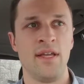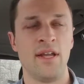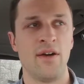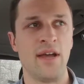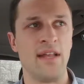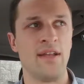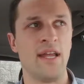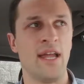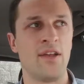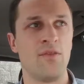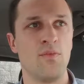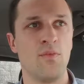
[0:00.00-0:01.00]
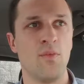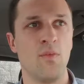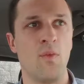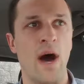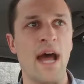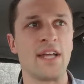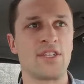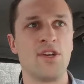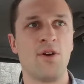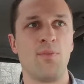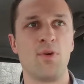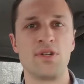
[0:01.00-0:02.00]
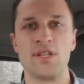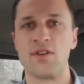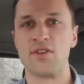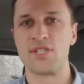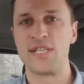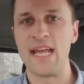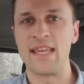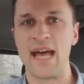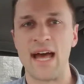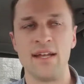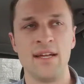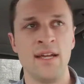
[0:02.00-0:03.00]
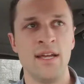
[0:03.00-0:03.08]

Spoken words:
And why it's so important to understand that